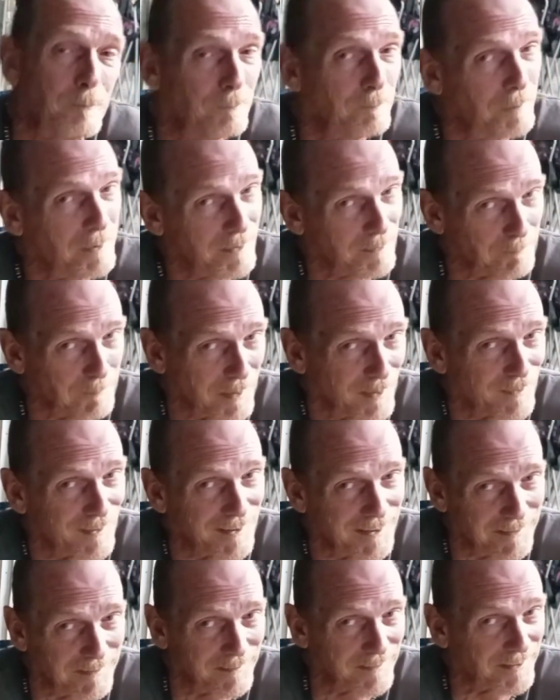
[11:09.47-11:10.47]
being
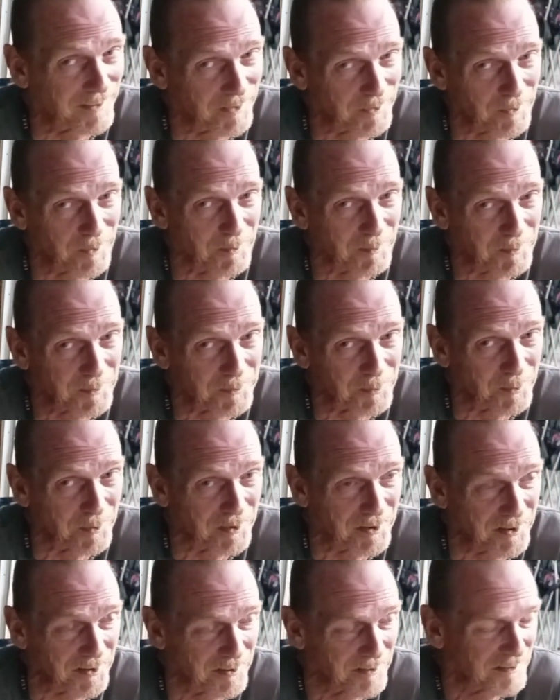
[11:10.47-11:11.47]
married and together almost
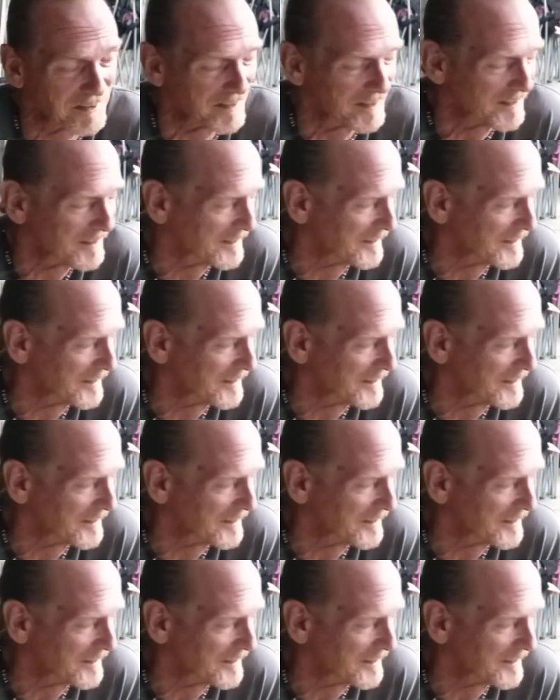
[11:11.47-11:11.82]
20 years.